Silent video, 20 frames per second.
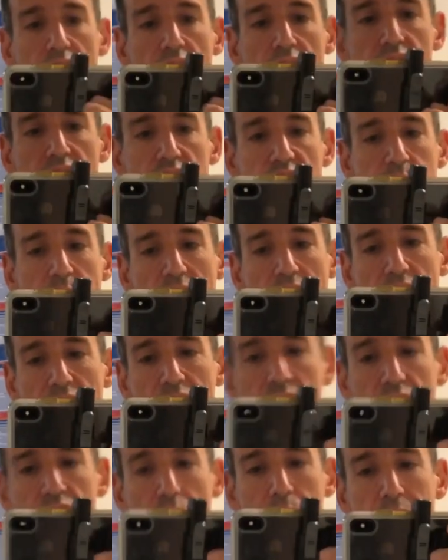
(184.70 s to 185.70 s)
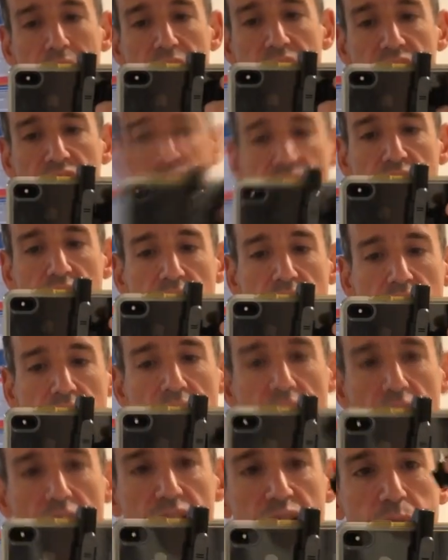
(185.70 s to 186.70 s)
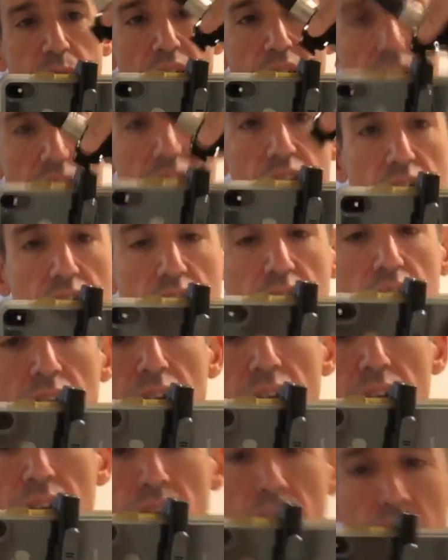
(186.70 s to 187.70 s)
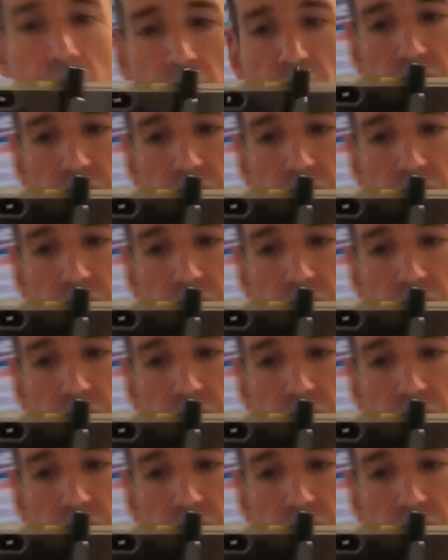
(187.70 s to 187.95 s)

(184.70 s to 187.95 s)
a spot here to mount and a spot here. So I'm